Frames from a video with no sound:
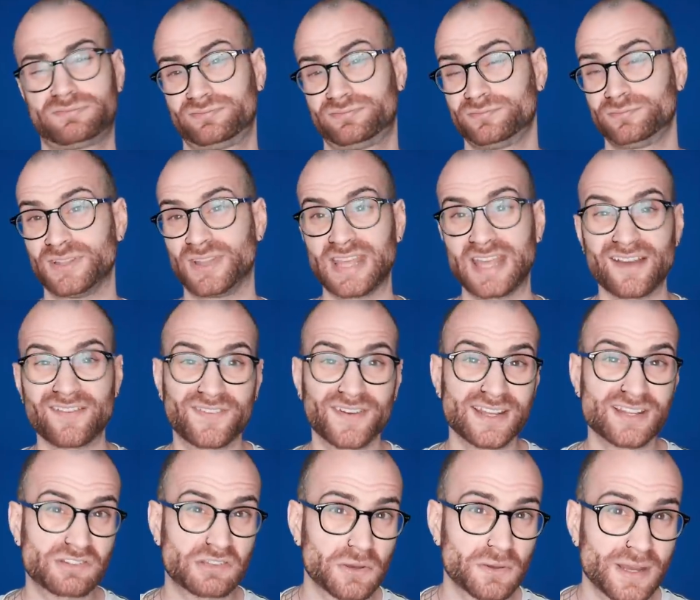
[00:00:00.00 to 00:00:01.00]
Would the
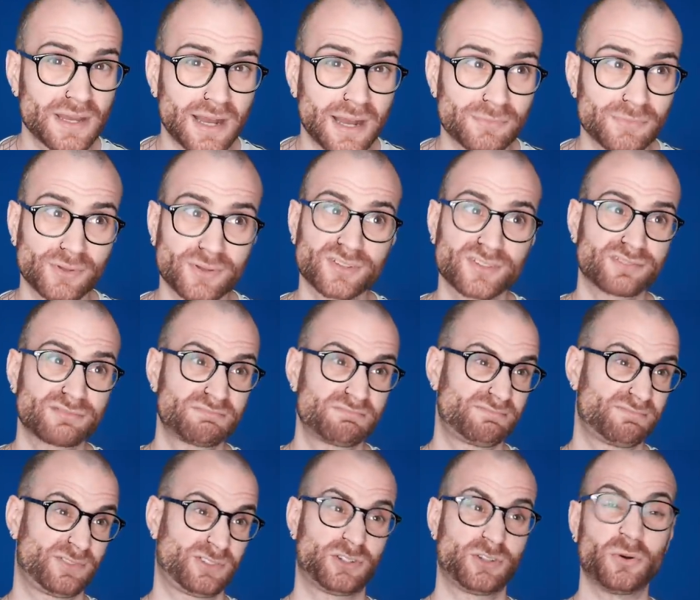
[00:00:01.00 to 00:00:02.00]
FA do it? I'm not
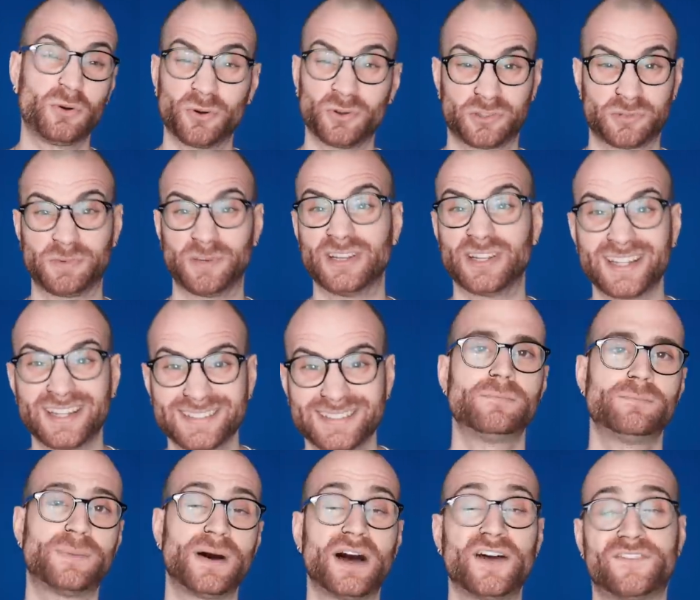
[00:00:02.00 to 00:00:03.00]
sure, to be
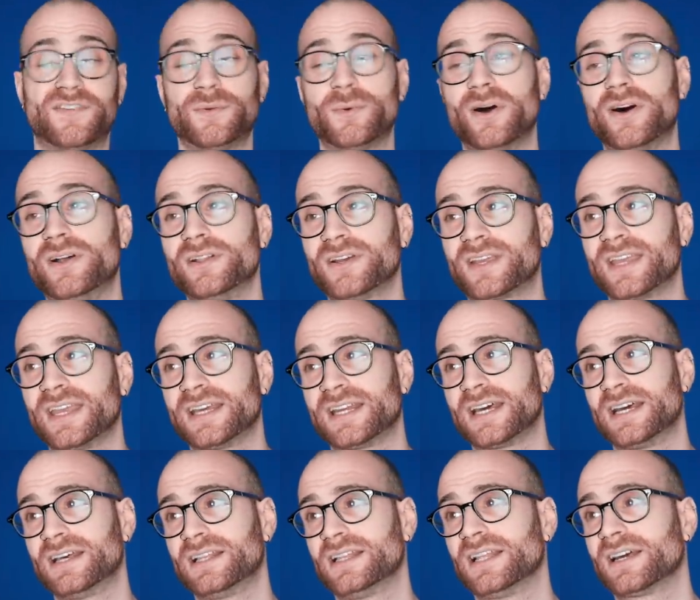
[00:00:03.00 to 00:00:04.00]
honest. But if you were looking at
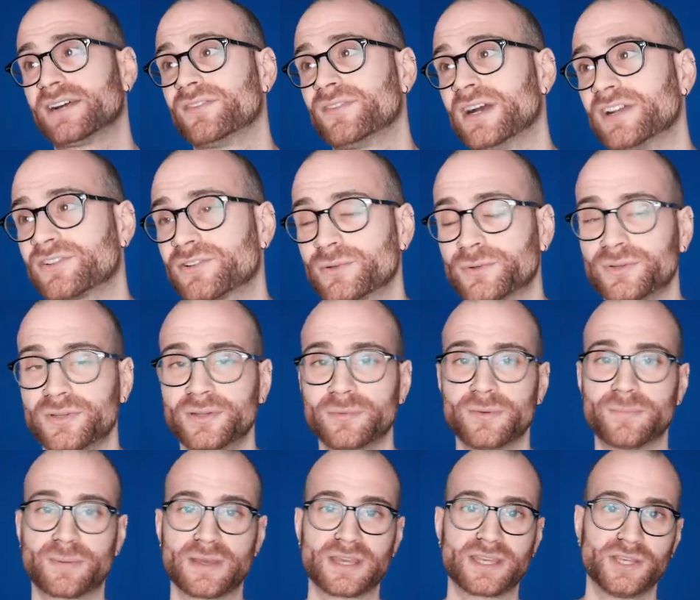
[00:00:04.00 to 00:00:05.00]
it like a rational
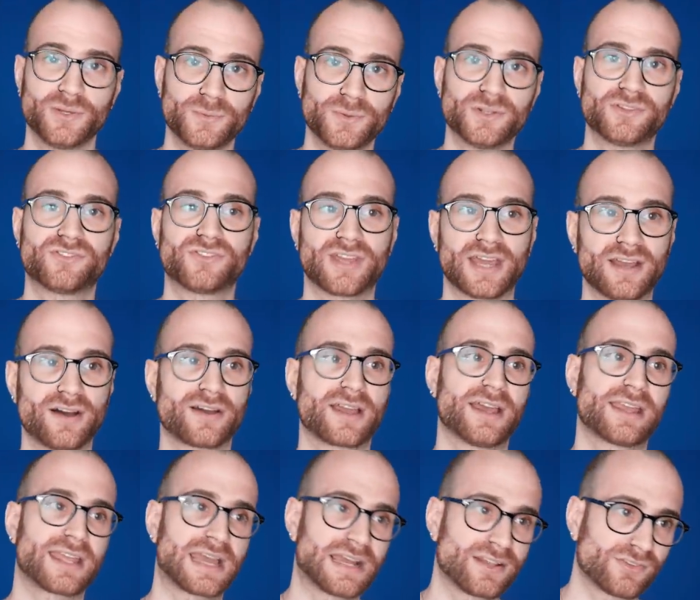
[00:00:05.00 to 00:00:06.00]
human being, you would say,
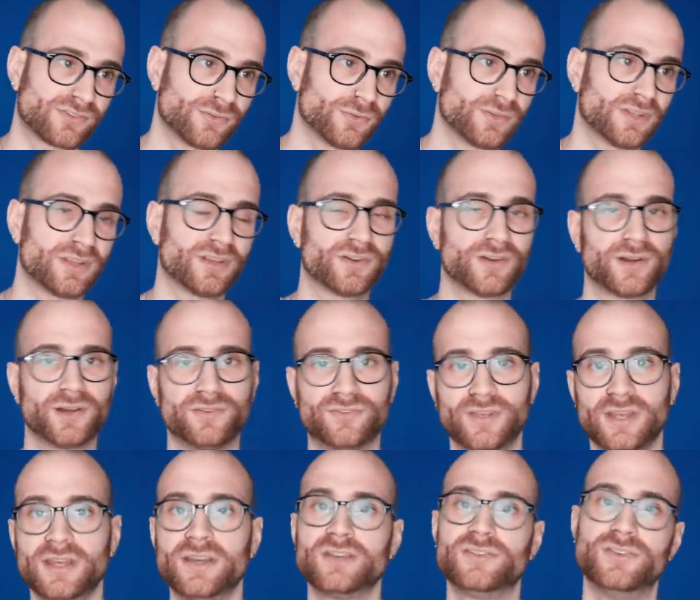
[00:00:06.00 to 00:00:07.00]
okay, cancel the
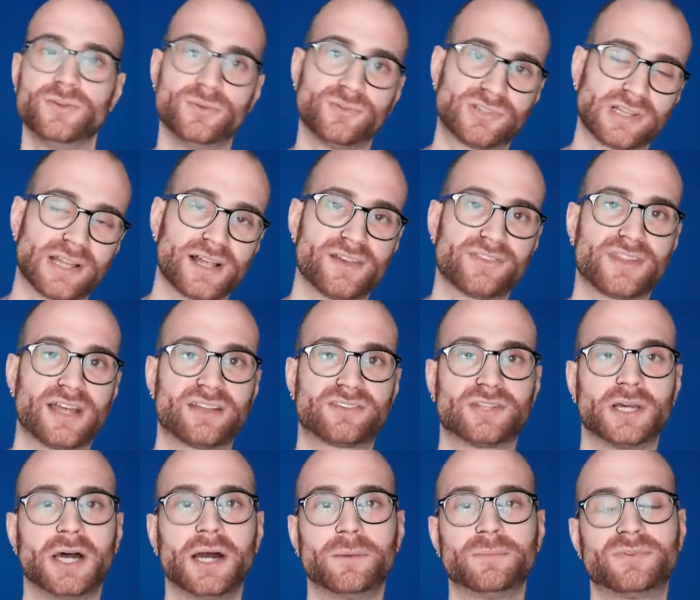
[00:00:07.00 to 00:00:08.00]
Euros, utilise that
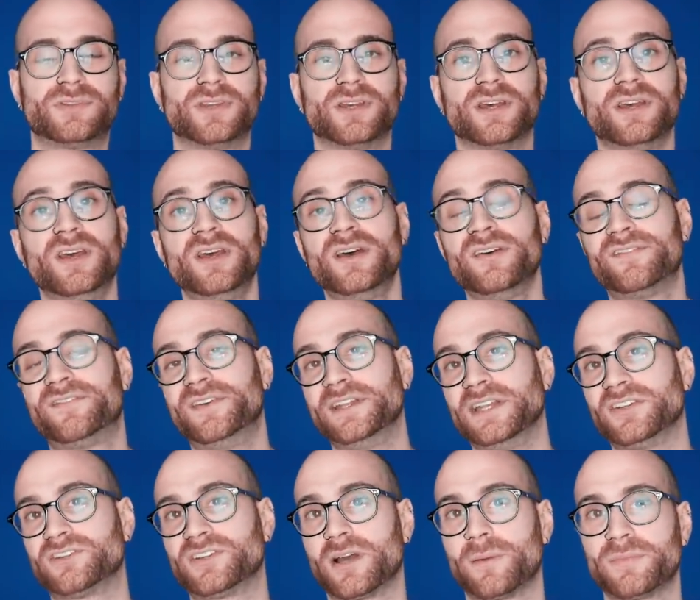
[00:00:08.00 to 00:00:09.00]
time to
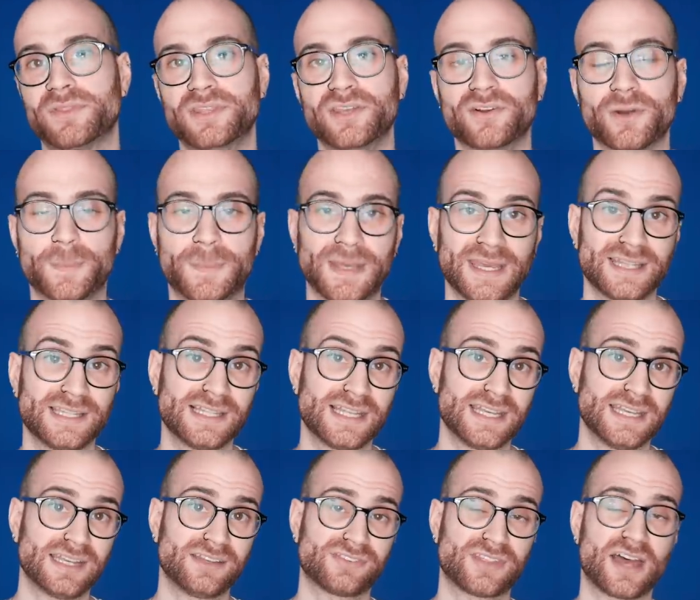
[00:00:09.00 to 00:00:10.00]
finish up the European
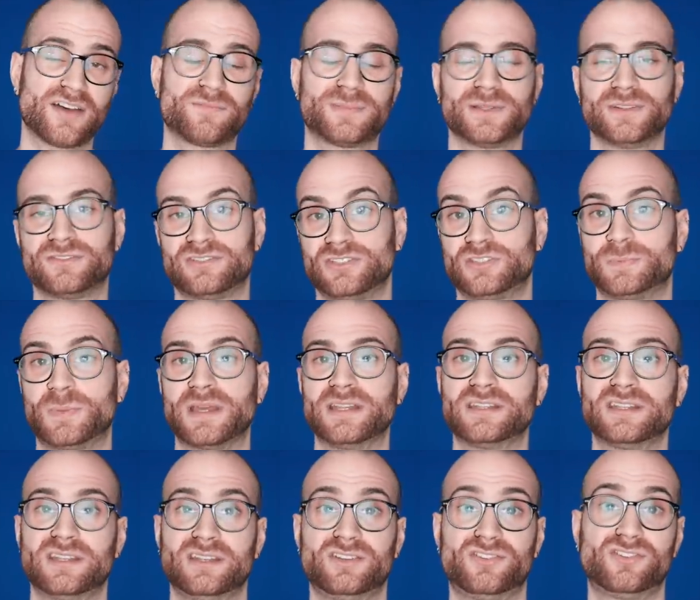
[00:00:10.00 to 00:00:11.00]
leagues that have been
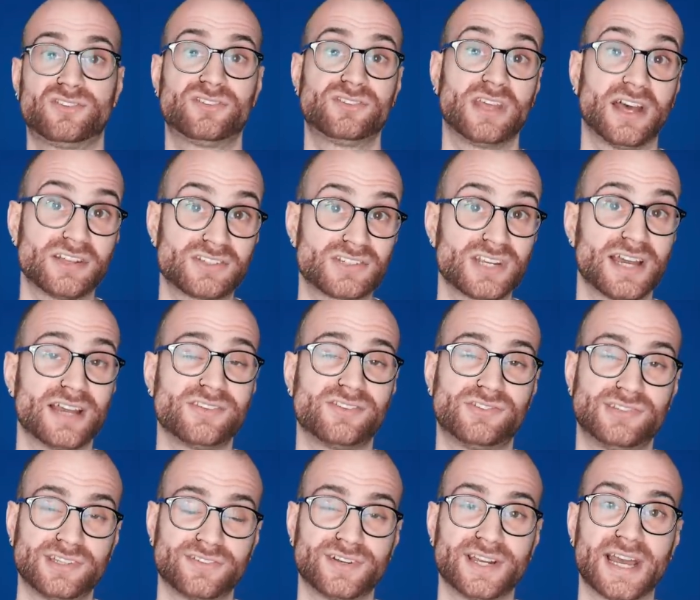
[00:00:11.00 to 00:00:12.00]
suspended, such as
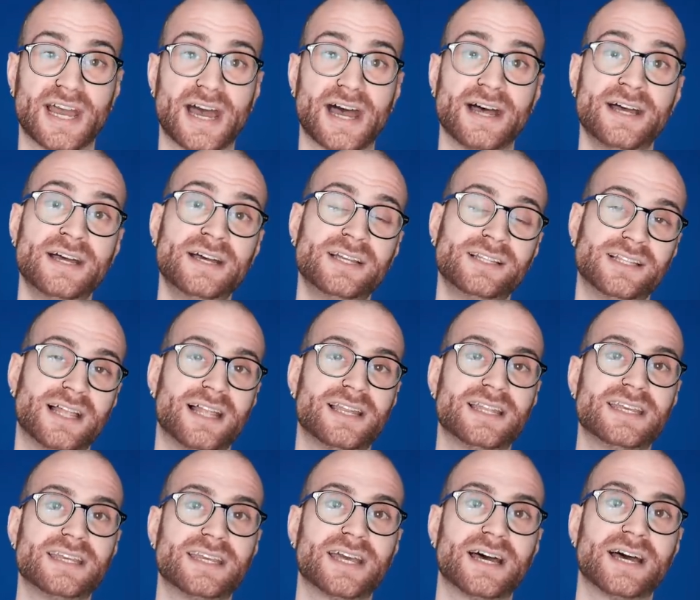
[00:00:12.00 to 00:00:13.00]
Serie A, La
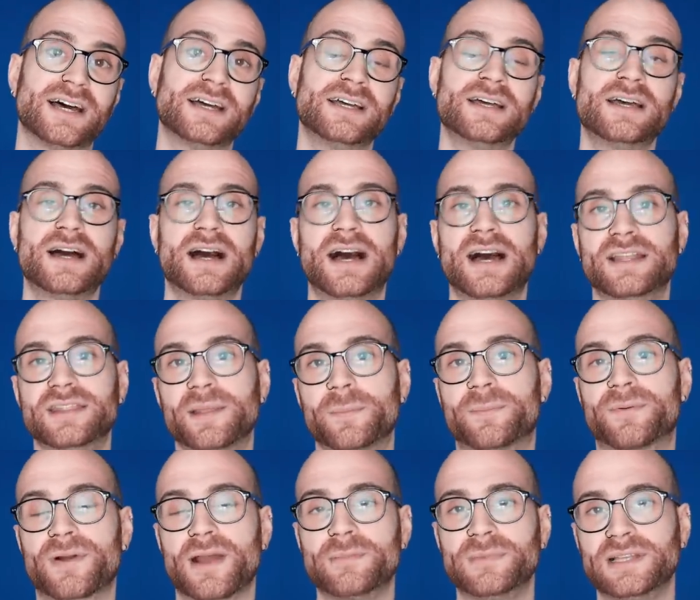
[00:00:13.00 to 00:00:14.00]
Liga, and the
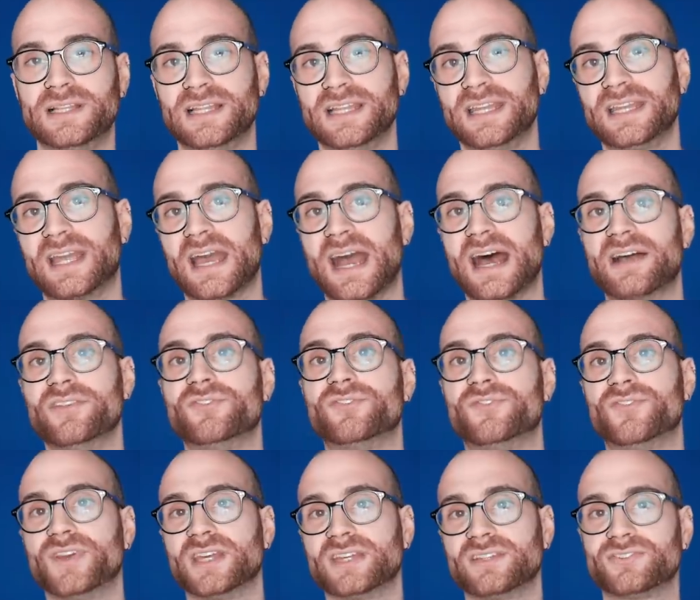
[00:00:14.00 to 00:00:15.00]
Premier League as
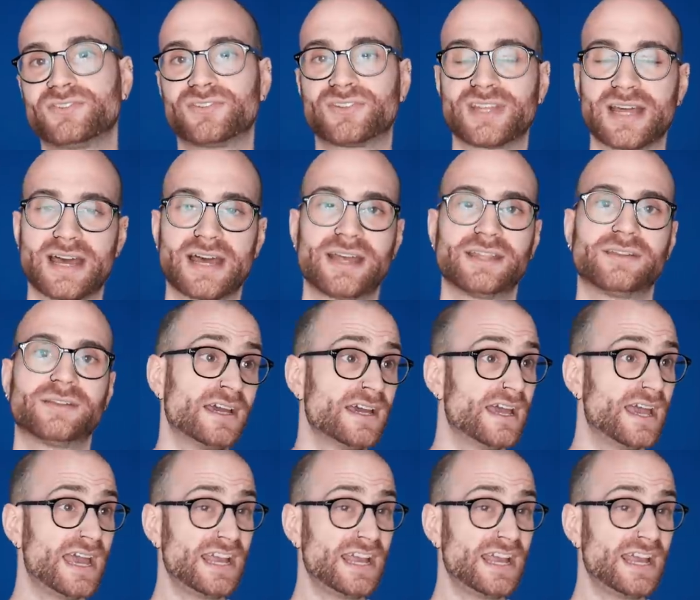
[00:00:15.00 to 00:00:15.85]
things stand.